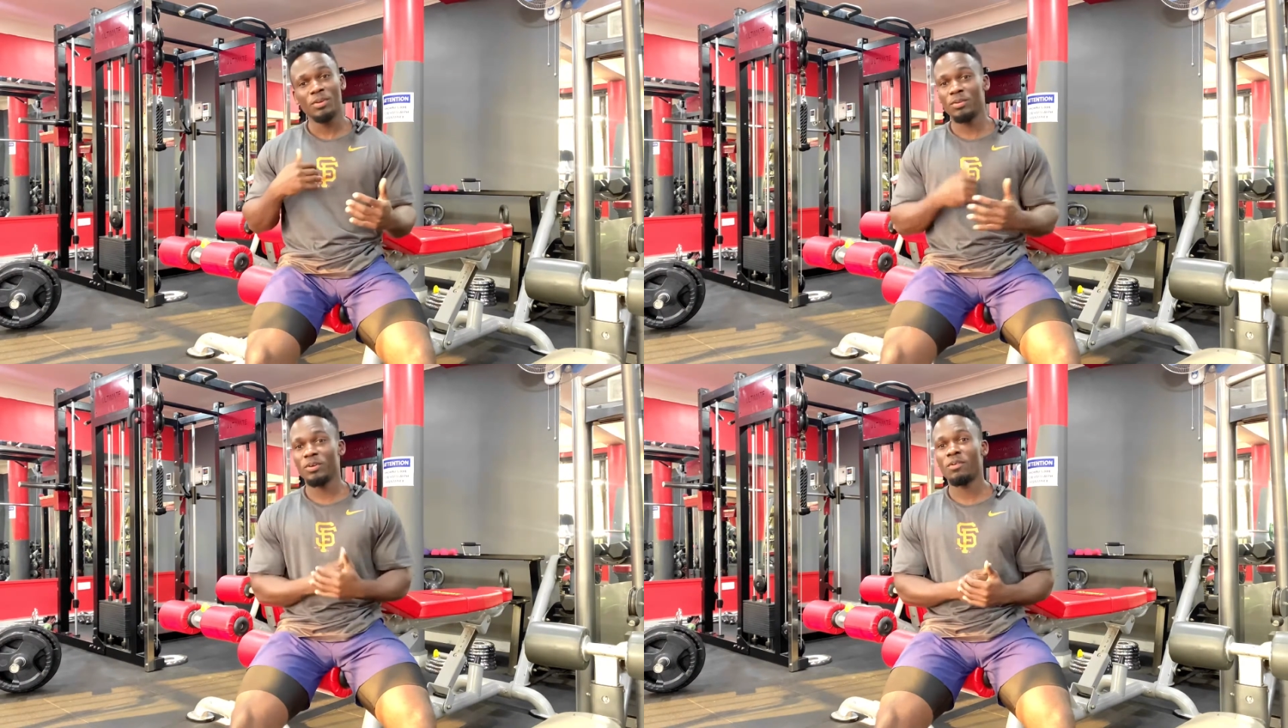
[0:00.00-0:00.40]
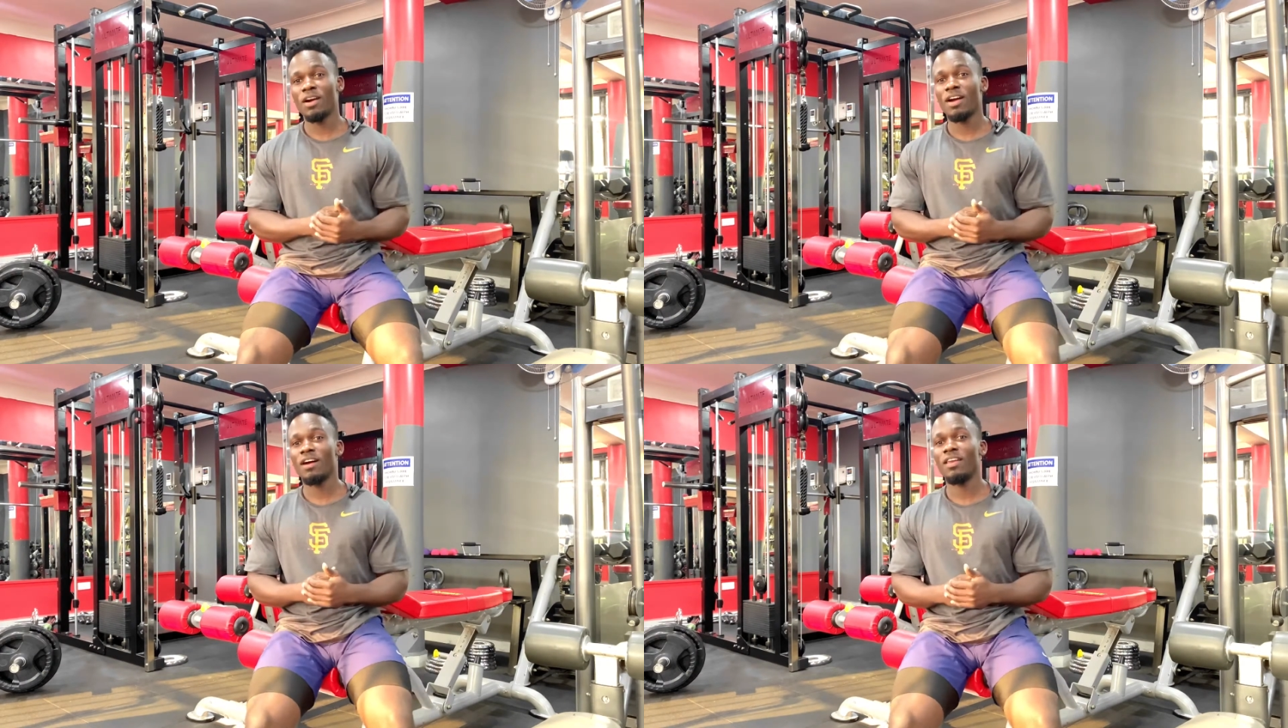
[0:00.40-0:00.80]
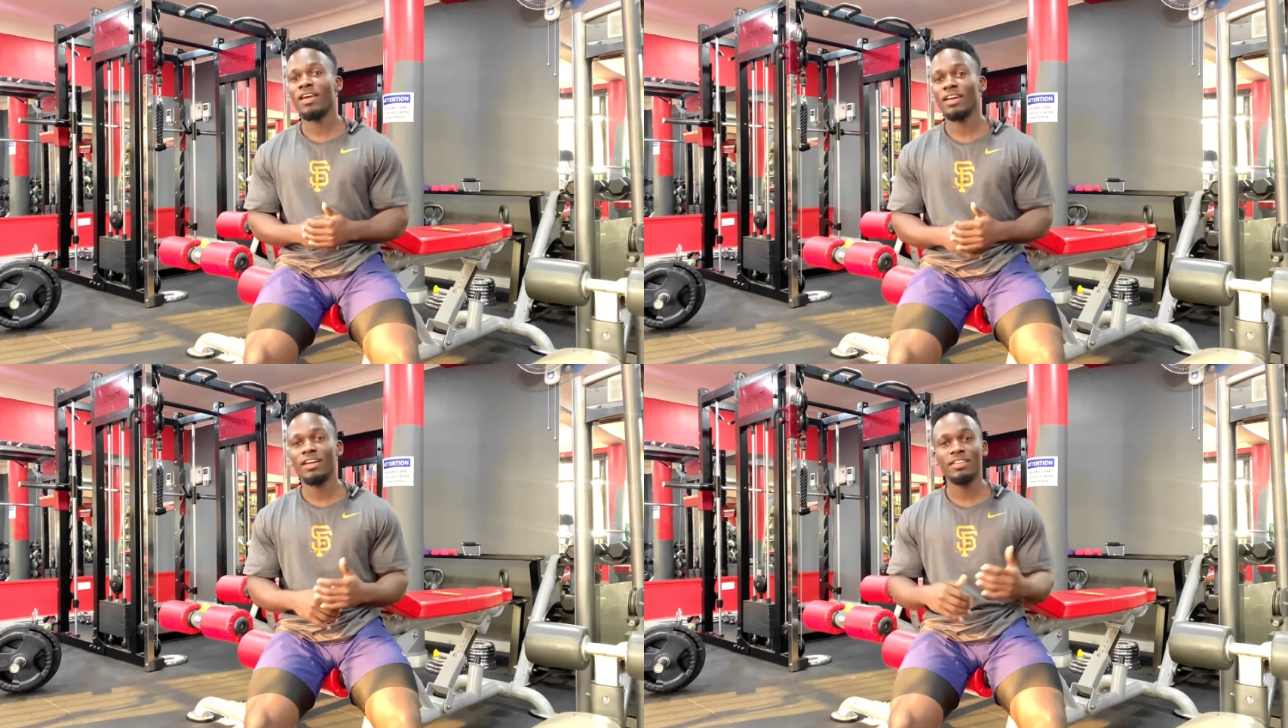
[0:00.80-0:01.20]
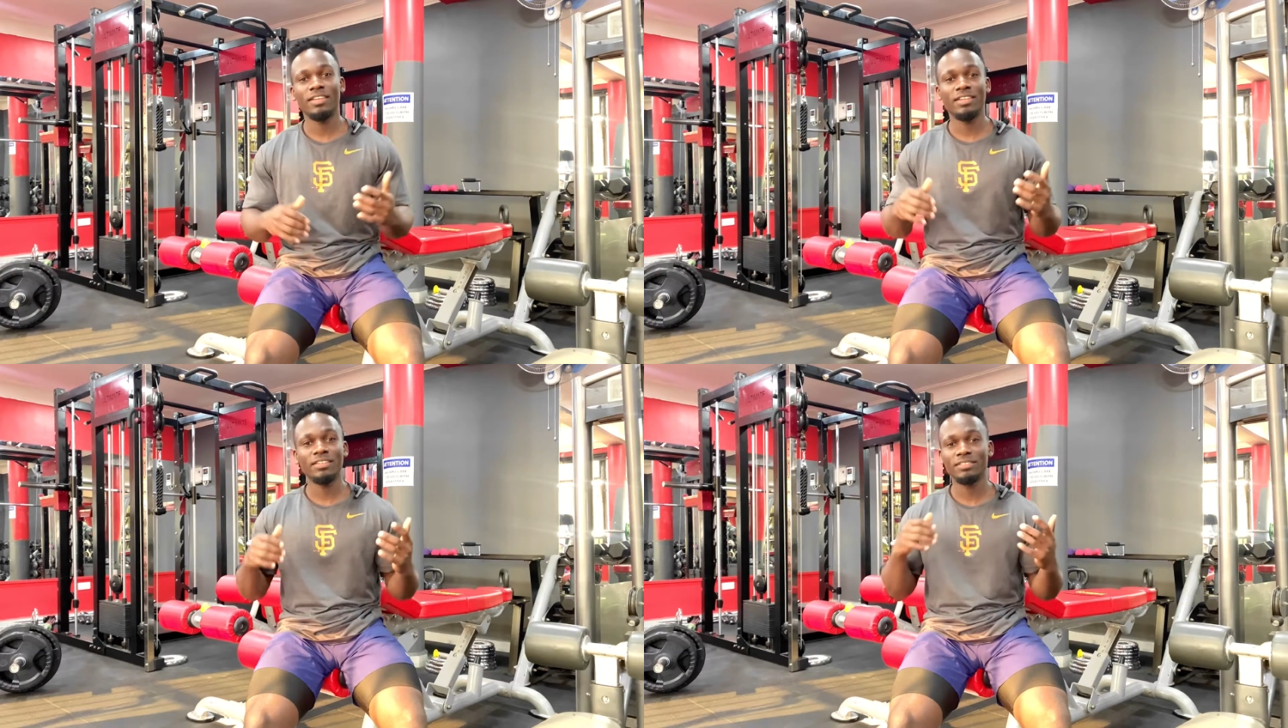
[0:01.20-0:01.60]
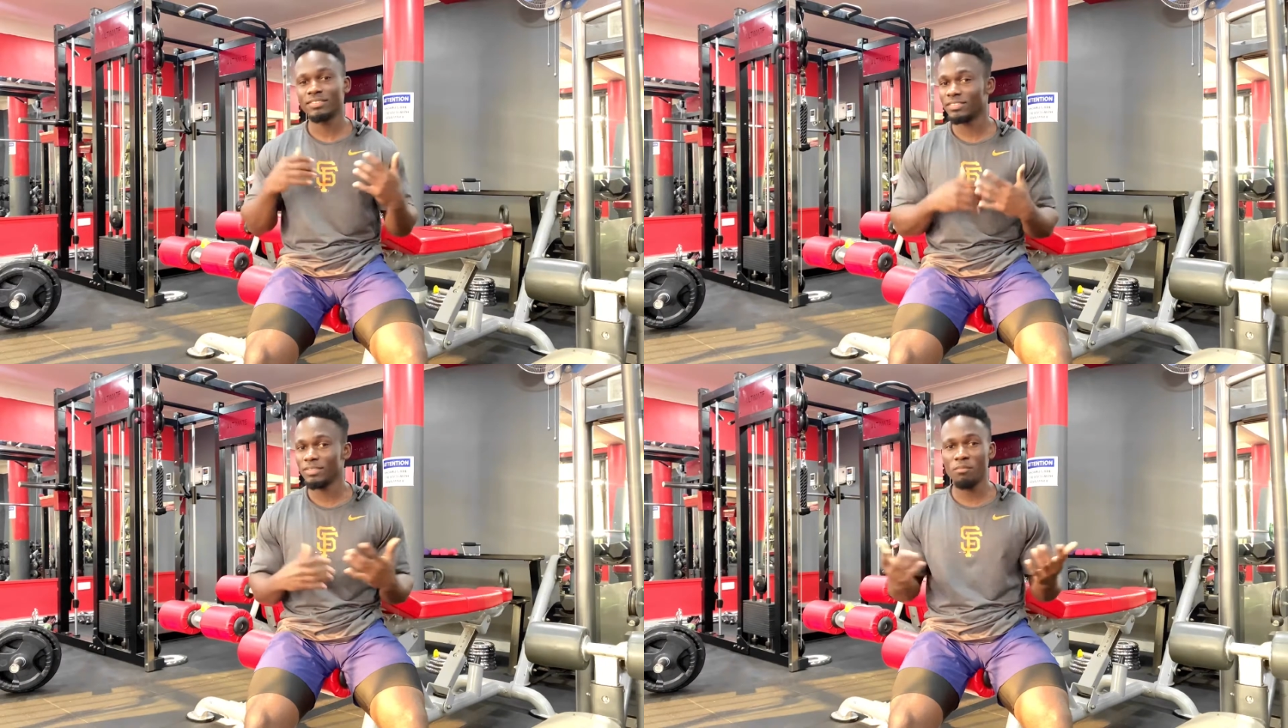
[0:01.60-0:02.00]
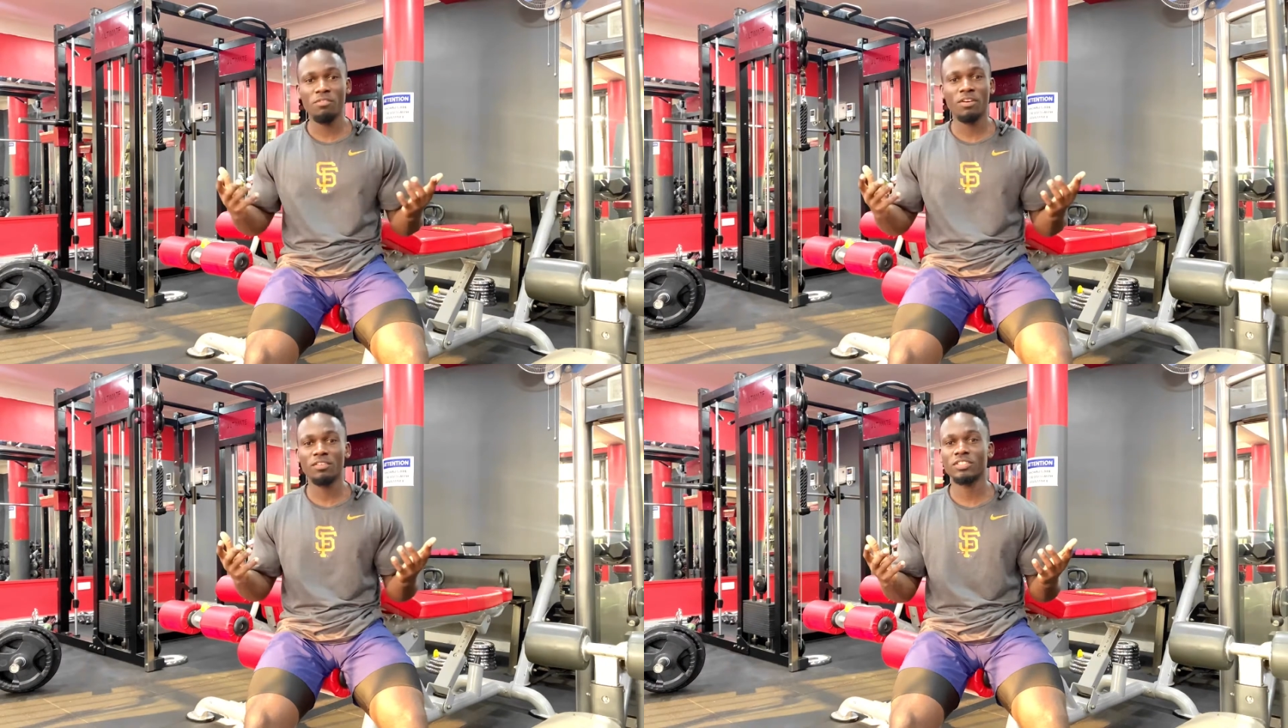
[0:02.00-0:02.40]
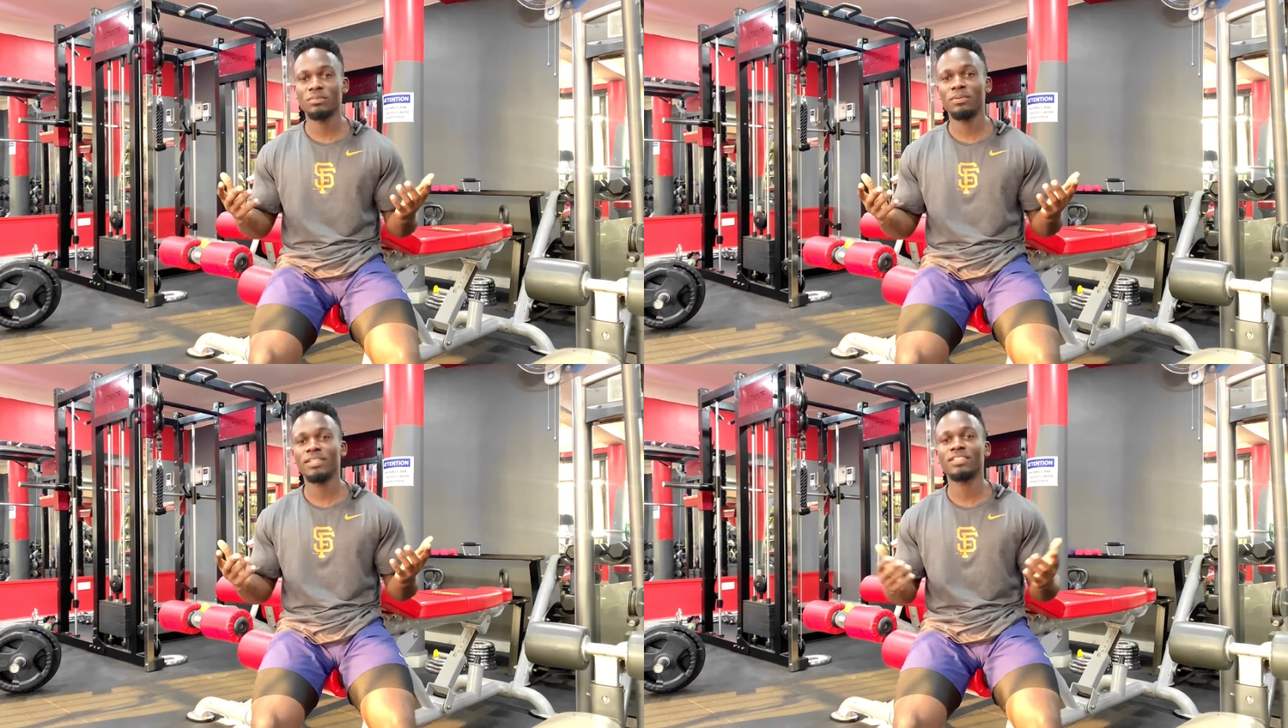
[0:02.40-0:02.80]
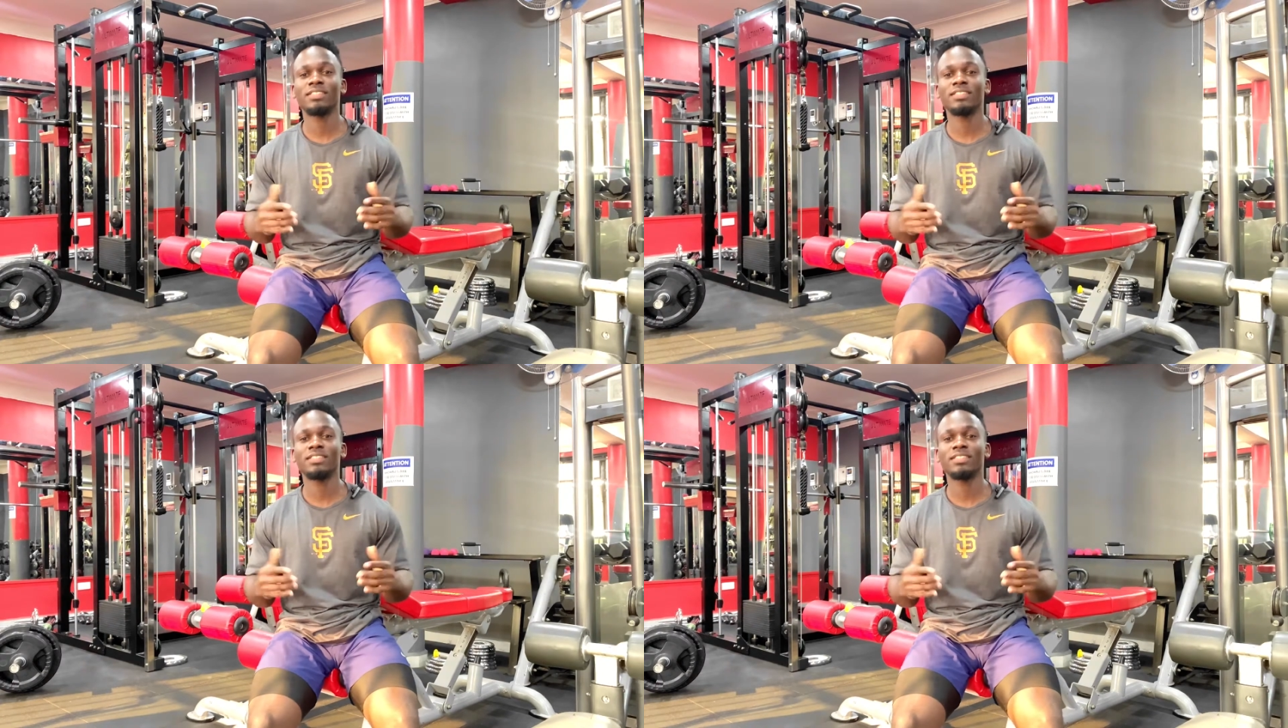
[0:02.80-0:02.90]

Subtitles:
do your workout, like, and then move out of space.